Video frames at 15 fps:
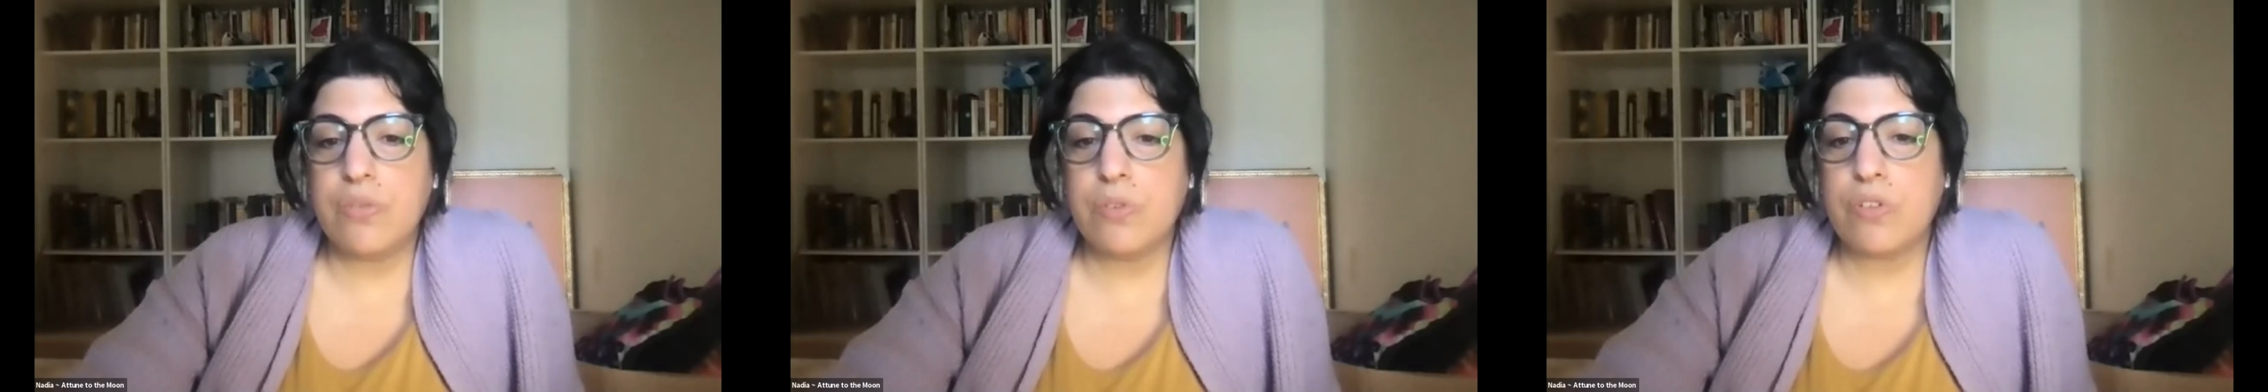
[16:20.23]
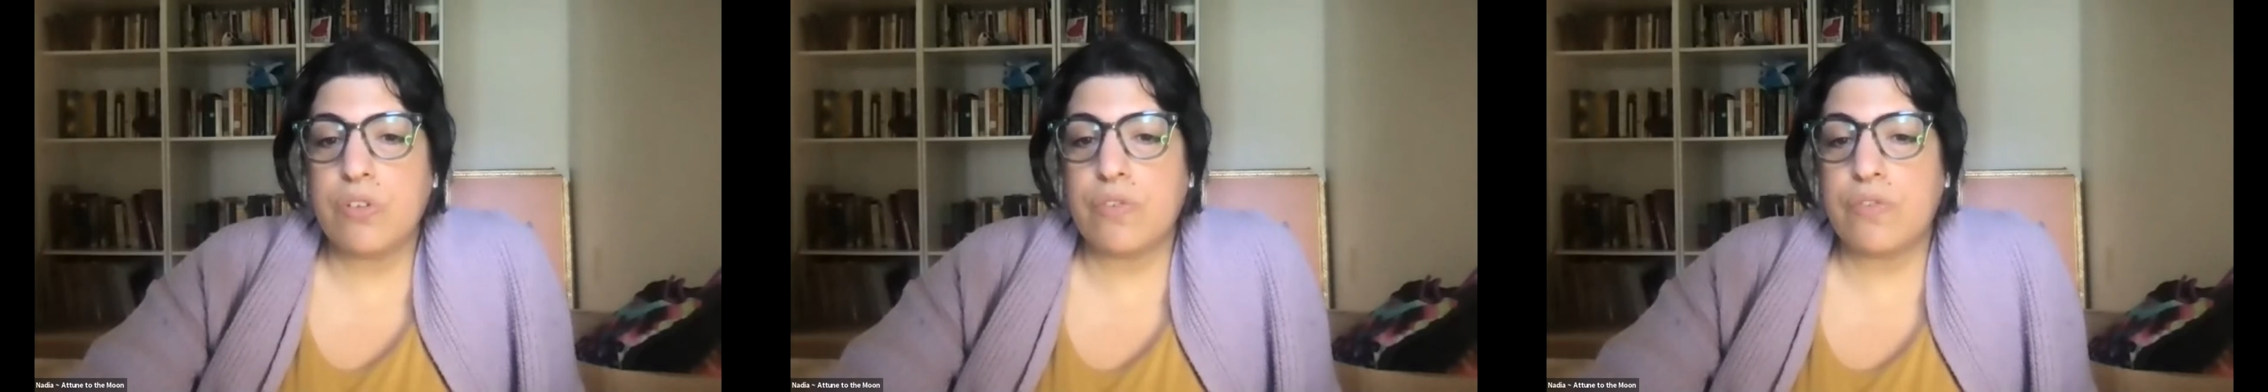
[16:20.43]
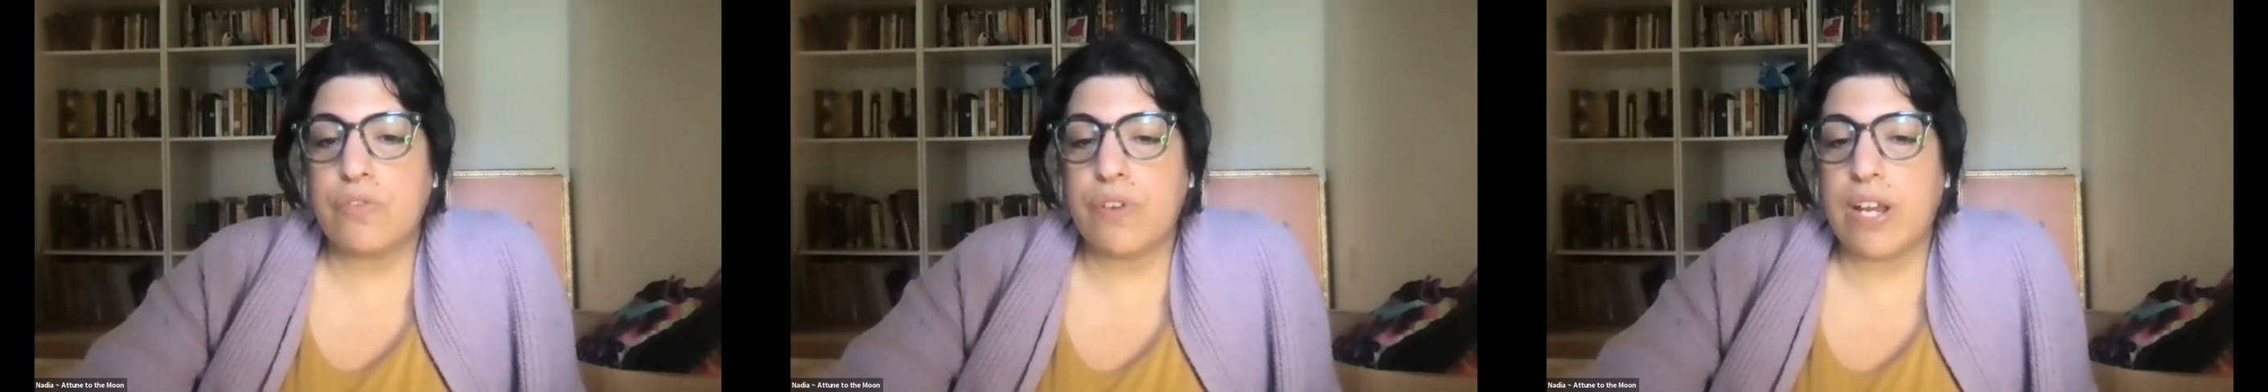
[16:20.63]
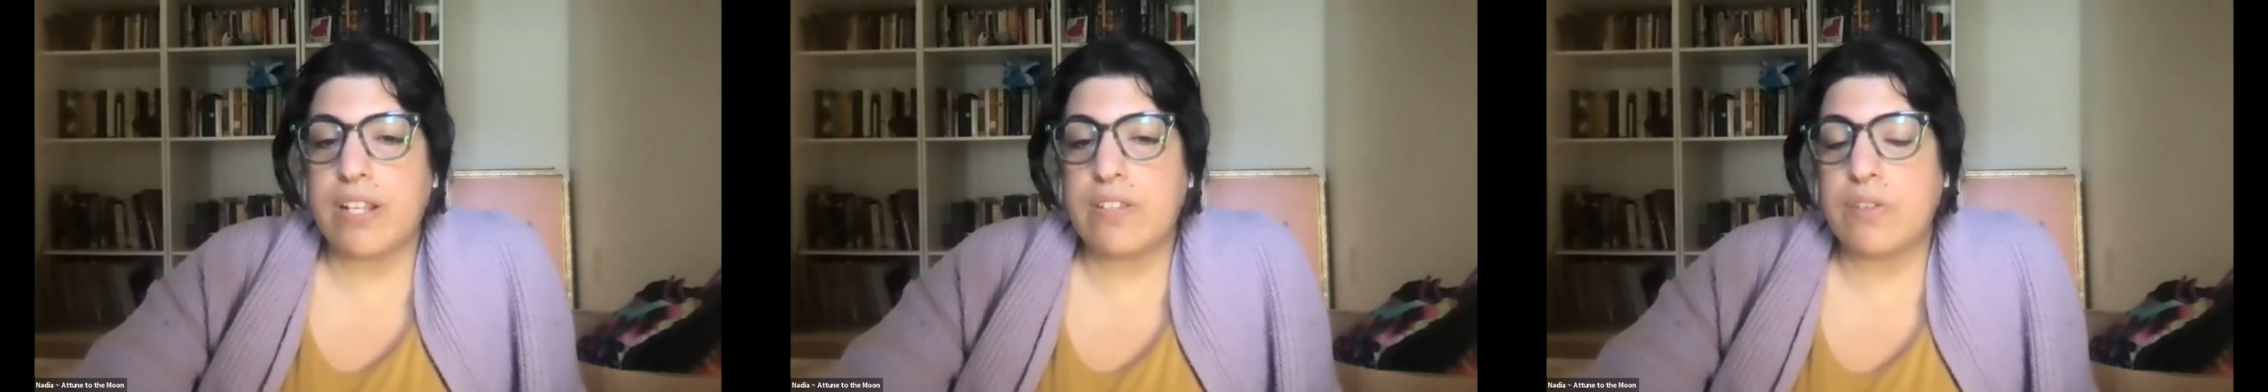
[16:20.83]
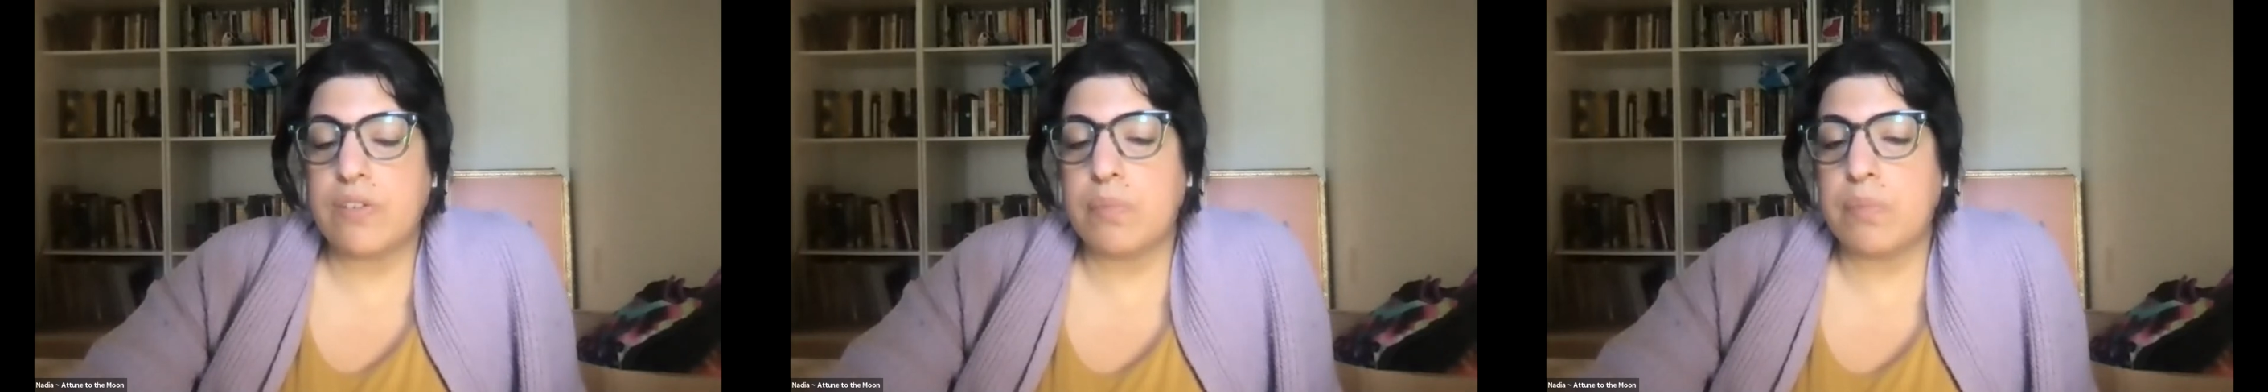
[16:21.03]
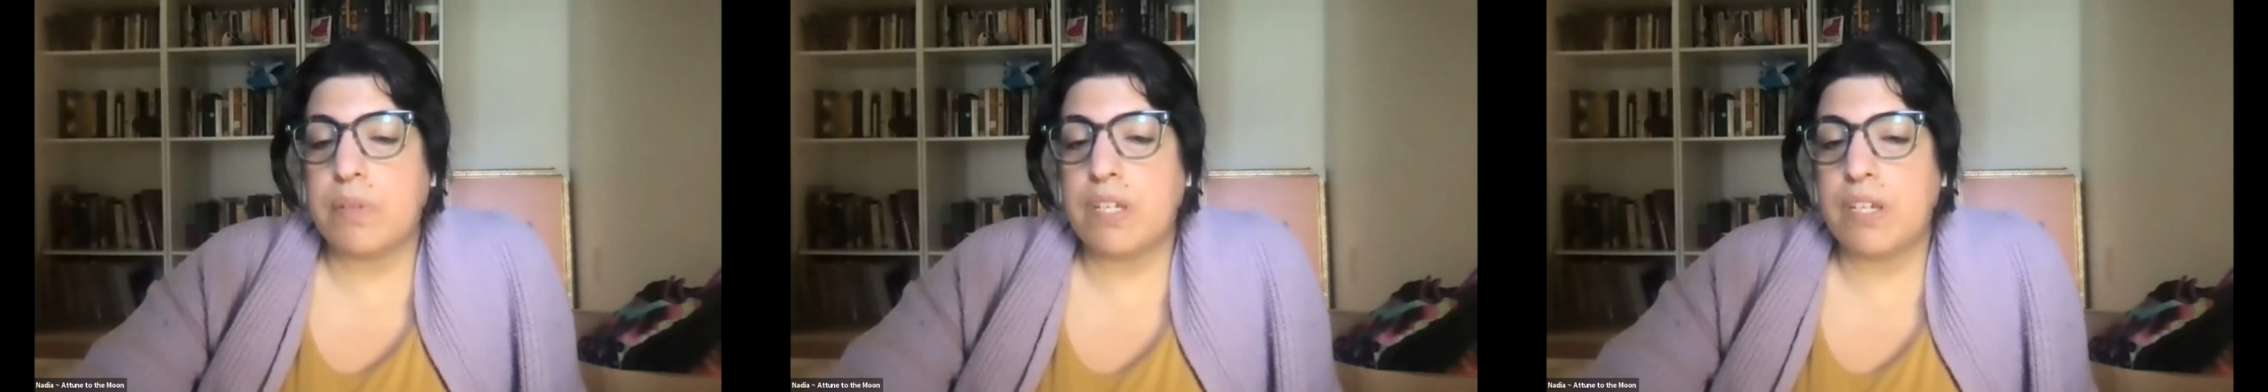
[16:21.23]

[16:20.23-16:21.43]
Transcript: with your friends or